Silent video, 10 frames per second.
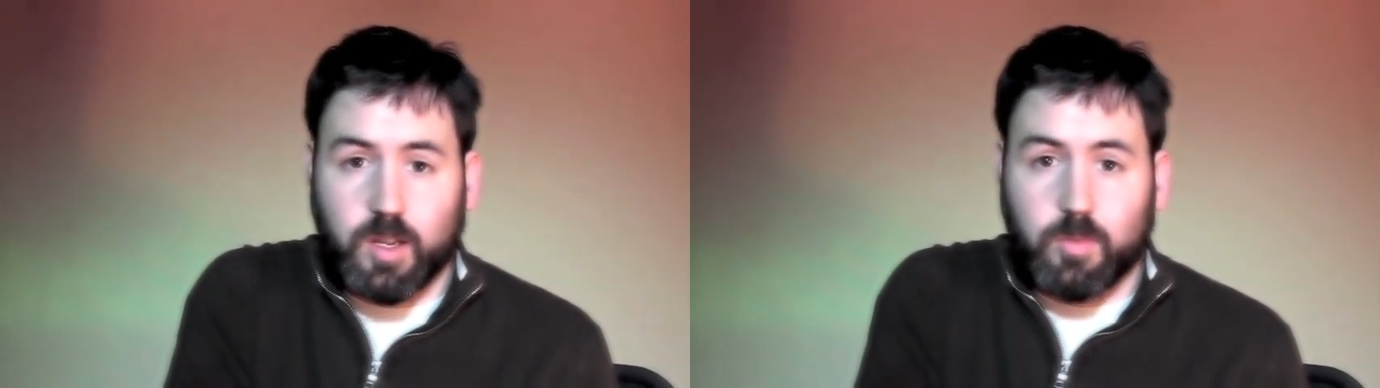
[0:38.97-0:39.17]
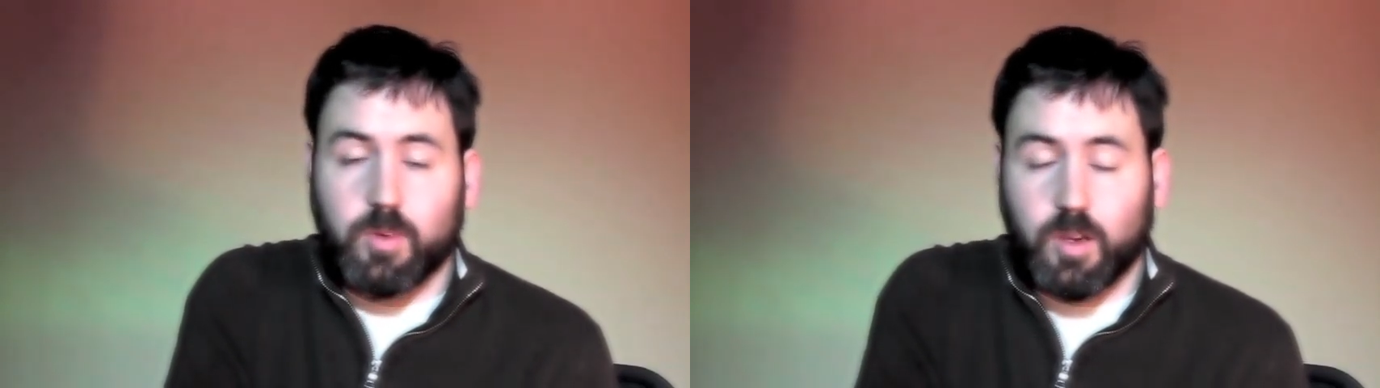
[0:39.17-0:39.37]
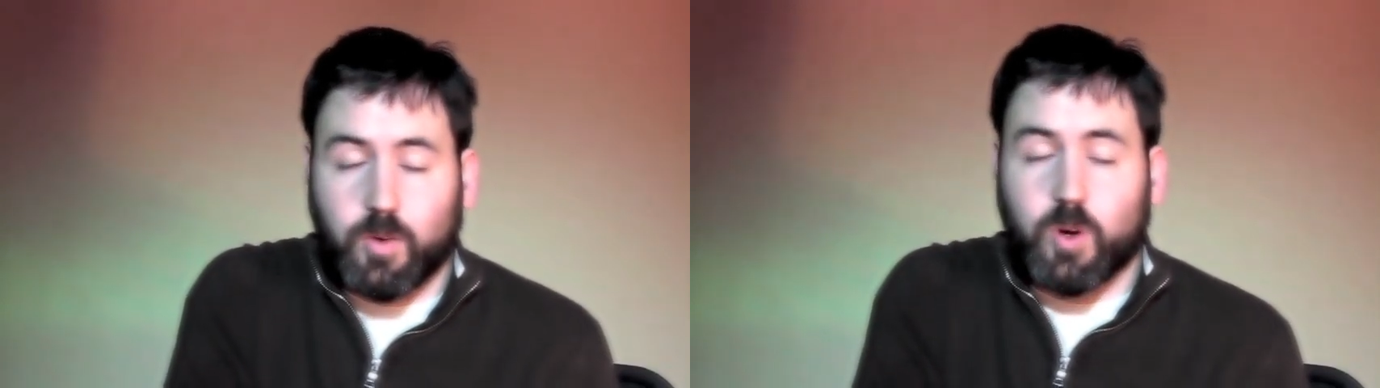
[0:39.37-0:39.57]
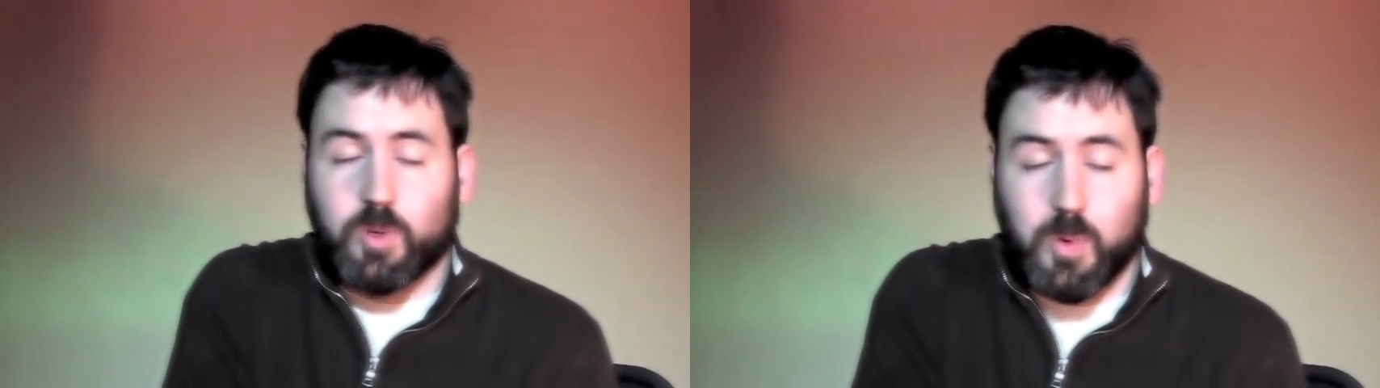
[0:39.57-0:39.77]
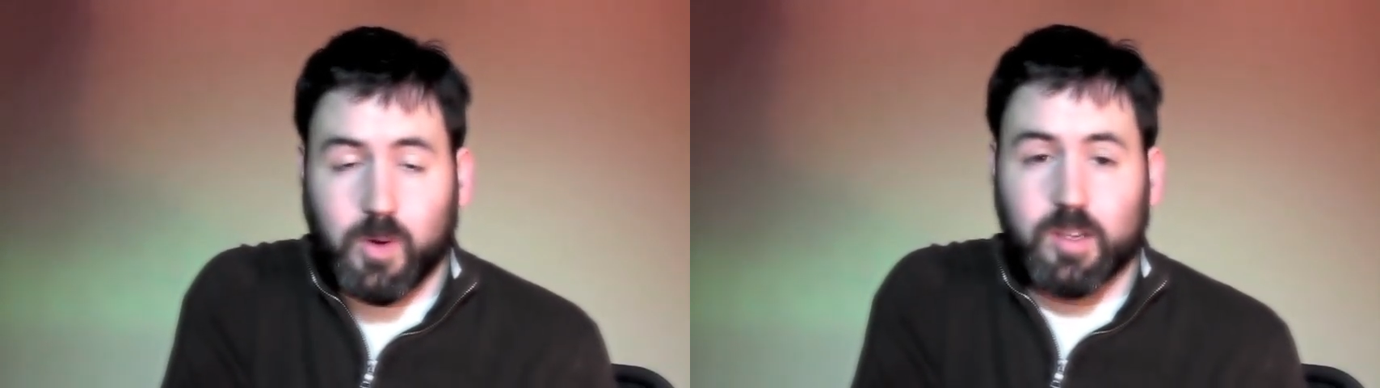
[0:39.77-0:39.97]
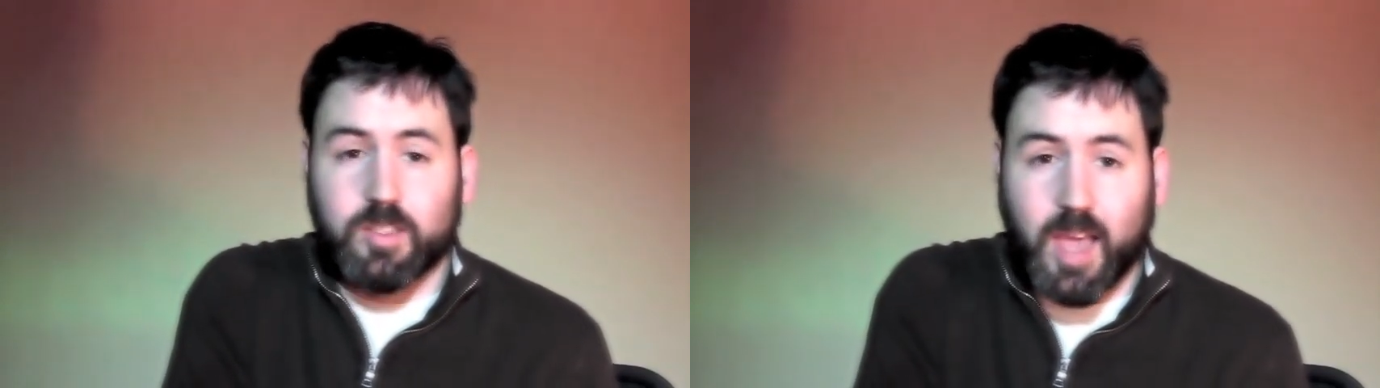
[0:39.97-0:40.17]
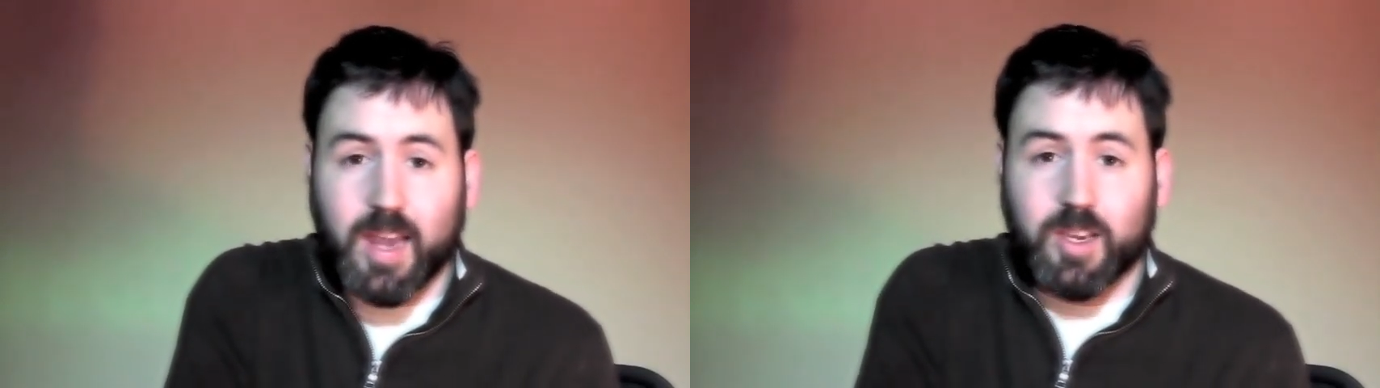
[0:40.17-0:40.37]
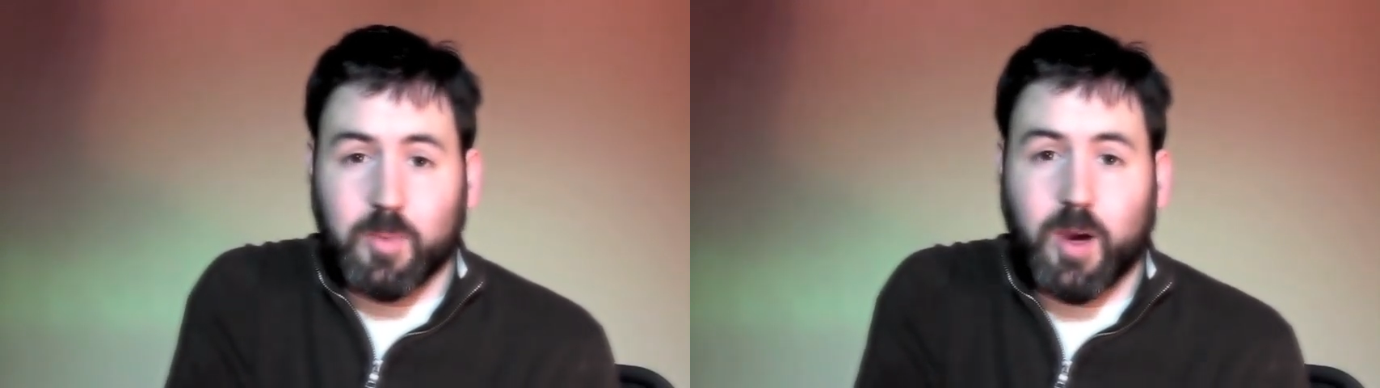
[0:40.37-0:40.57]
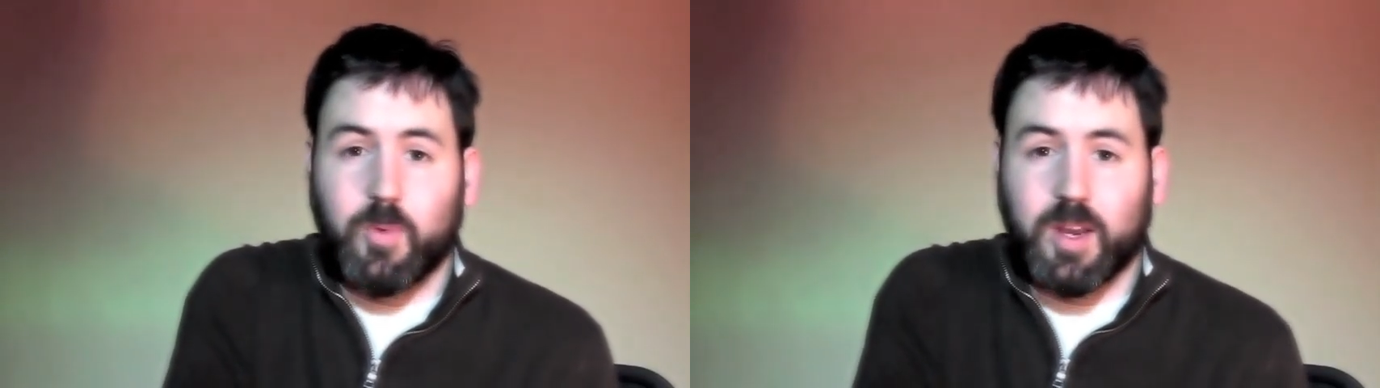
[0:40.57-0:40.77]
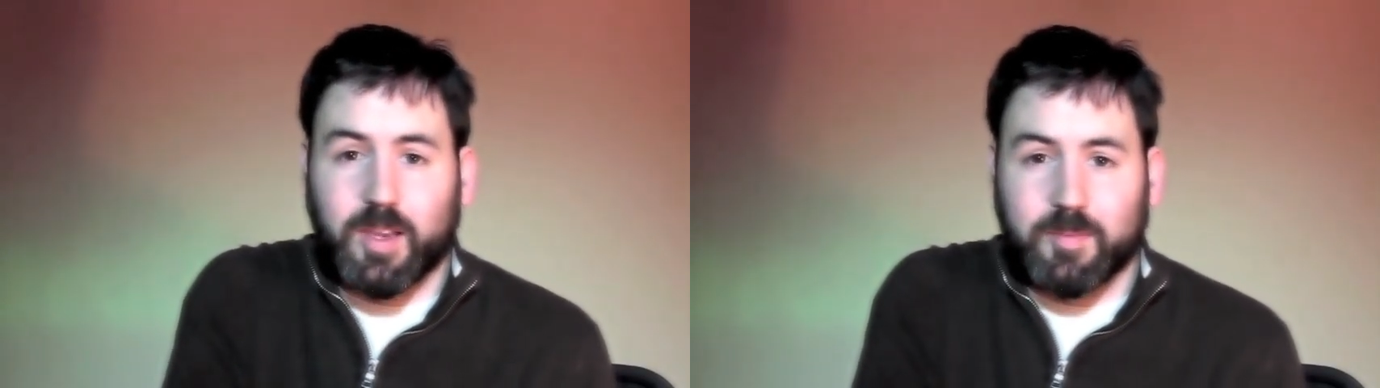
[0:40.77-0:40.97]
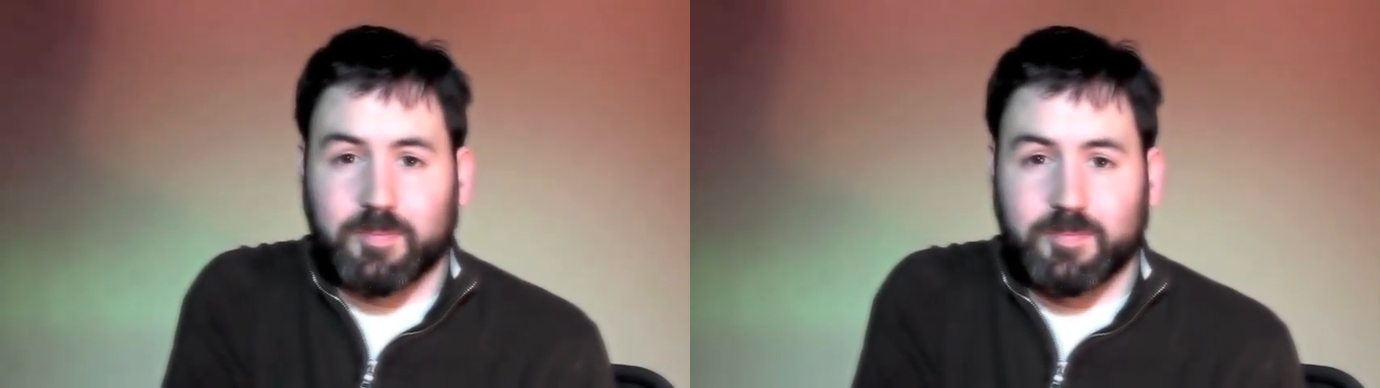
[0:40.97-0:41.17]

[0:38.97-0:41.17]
And of course, we were ecstatic about winning.